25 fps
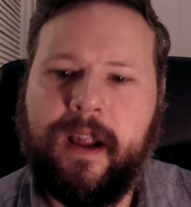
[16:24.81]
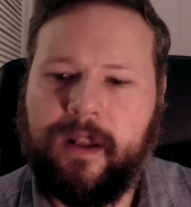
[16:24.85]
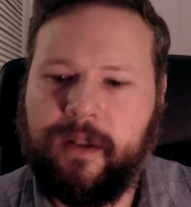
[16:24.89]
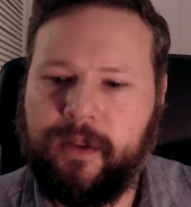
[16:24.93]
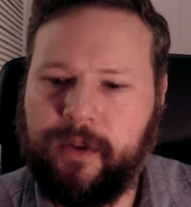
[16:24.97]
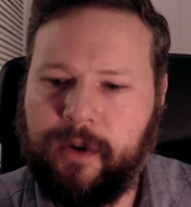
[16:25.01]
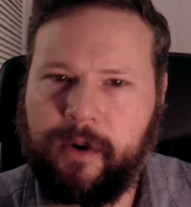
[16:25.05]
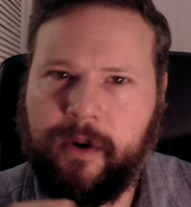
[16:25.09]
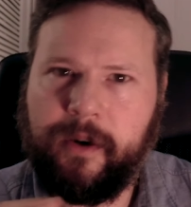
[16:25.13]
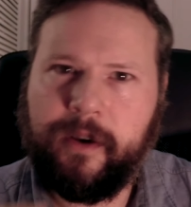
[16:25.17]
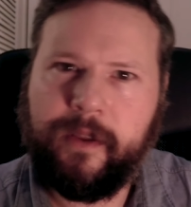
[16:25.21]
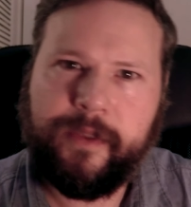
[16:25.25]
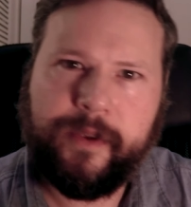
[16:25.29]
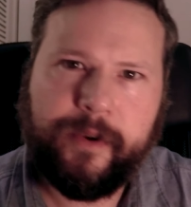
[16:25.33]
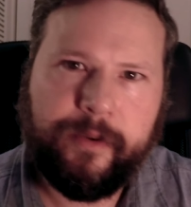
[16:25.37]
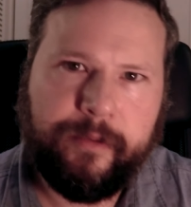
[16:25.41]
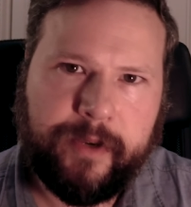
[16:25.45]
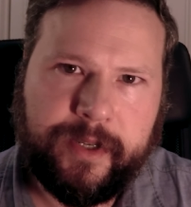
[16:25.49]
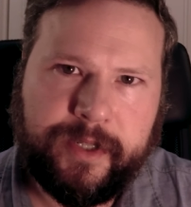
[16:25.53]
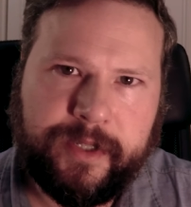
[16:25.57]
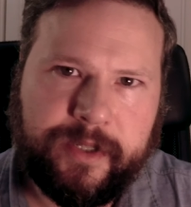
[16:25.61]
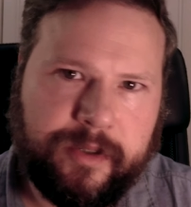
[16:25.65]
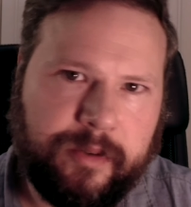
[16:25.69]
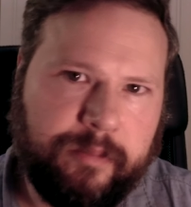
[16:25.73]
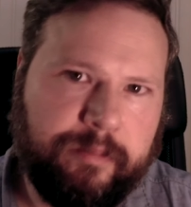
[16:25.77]
Learning the
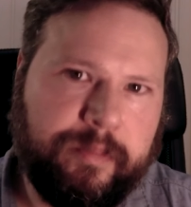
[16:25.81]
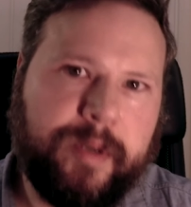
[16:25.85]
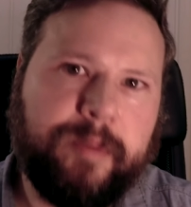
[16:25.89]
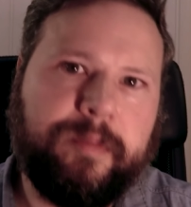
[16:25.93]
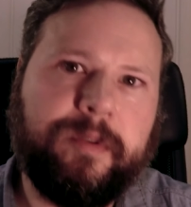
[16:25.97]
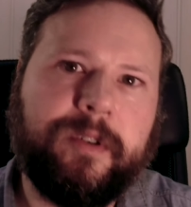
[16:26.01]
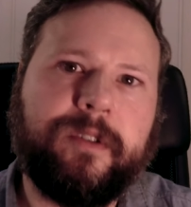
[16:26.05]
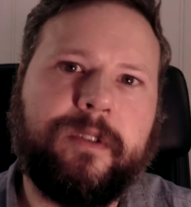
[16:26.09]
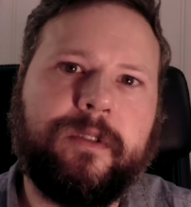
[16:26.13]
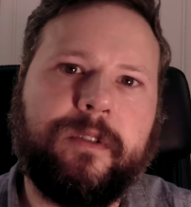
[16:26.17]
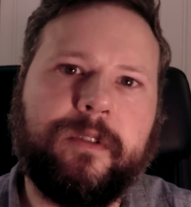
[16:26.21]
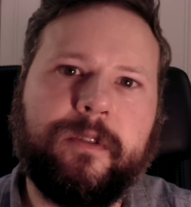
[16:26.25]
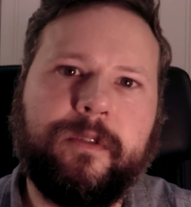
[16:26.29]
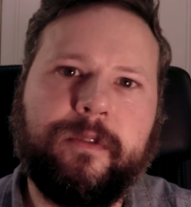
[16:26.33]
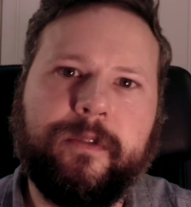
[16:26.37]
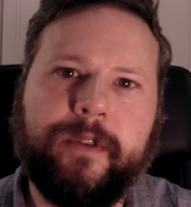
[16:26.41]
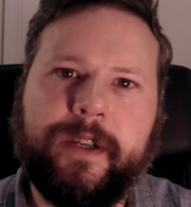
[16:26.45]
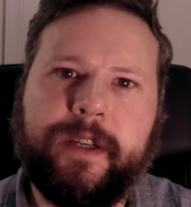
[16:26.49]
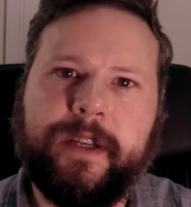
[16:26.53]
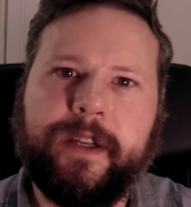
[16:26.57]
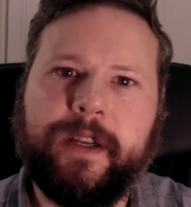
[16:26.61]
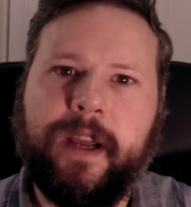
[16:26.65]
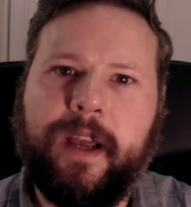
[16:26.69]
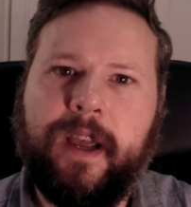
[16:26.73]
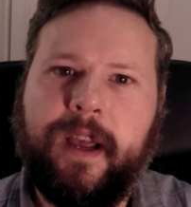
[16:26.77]
original biblical
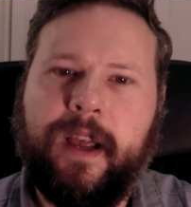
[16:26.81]
Greek,